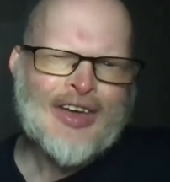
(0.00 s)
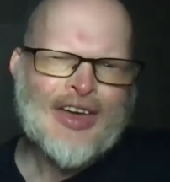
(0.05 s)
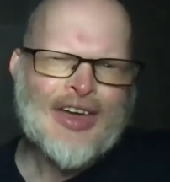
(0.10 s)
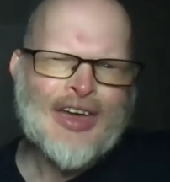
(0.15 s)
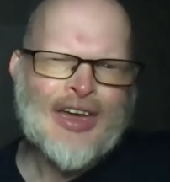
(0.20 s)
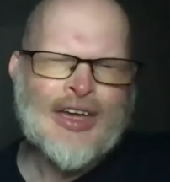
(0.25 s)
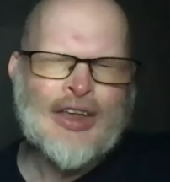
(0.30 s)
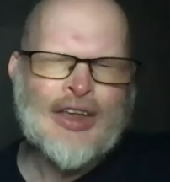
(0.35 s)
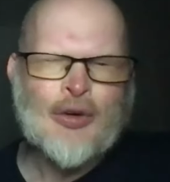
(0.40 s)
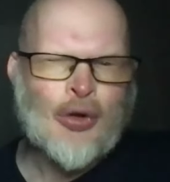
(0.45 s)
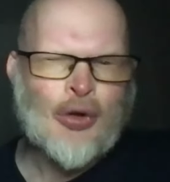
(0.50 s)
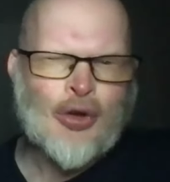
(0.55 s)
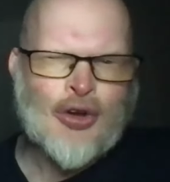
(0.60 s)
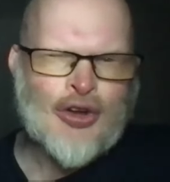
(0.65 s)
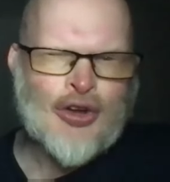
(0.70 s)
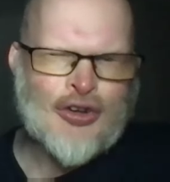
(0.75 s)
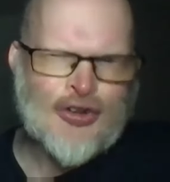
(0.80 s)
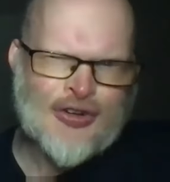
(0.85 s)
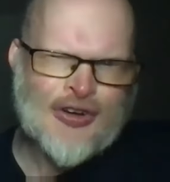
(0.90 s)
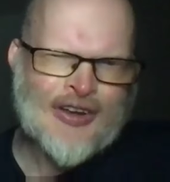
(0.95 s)
in all
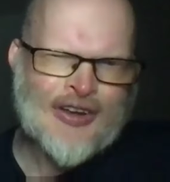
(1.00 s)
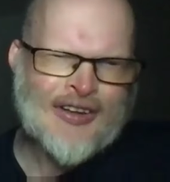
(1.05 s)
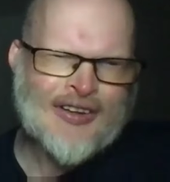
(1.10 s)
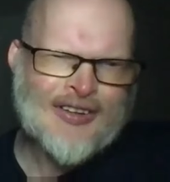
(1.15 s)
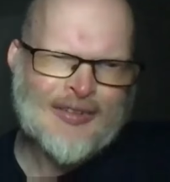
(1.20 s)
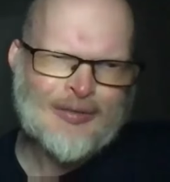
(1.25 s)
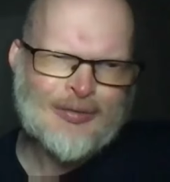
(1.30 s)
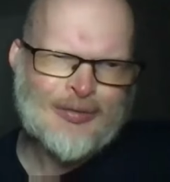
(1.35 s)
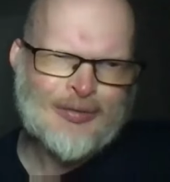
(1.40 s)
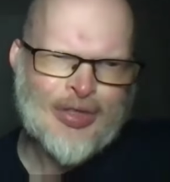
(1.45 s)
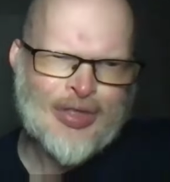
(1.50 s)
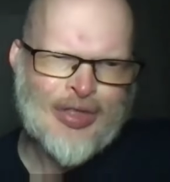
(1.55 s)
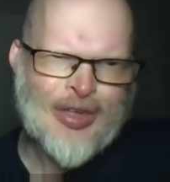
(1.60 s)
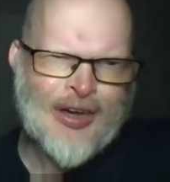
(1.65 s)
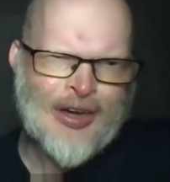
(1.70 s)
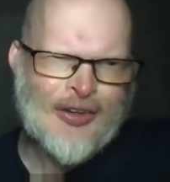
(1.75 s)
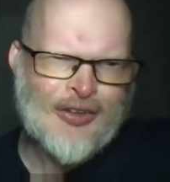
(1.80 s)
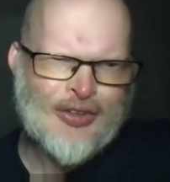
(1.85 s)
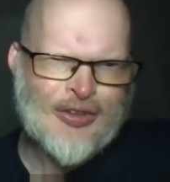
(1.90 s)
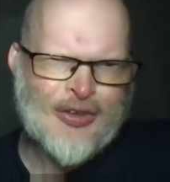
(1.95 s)
countries
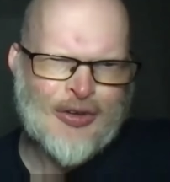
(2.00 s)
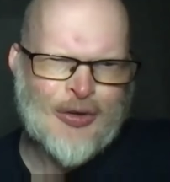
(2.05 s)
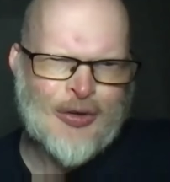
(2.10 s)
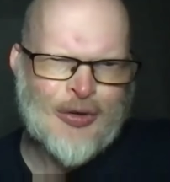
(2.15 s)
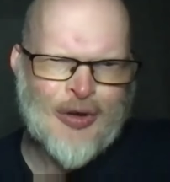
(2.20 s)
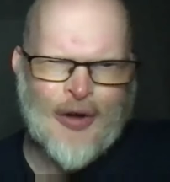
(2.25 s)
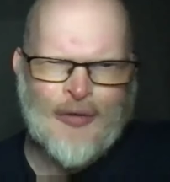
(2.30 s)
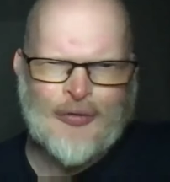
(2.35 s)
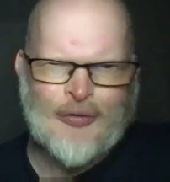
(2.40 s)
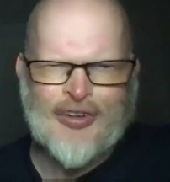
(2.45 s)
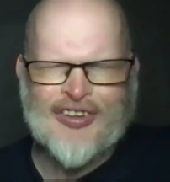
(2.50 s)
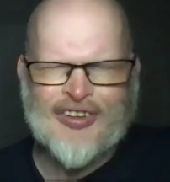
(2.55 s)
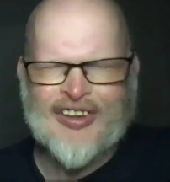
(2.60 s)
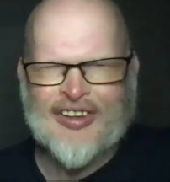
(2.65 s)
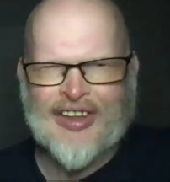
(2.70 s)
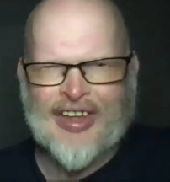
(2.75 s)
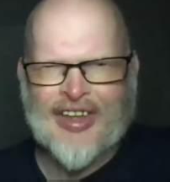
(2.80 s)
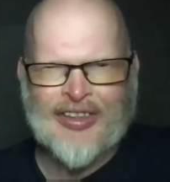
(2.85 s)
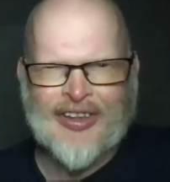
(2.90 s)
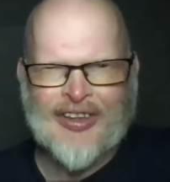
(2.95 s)
thanks to
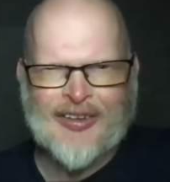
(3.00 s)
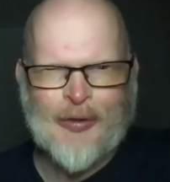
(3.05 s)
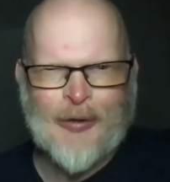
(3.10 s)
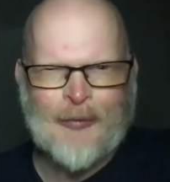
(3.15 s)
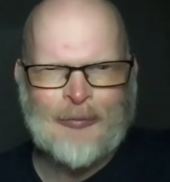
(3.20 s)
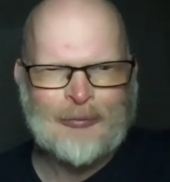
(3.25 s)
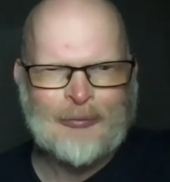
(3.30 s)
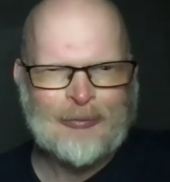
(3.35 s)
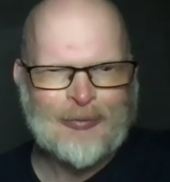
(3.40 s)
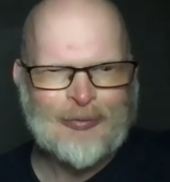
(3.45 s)
conferences like this one?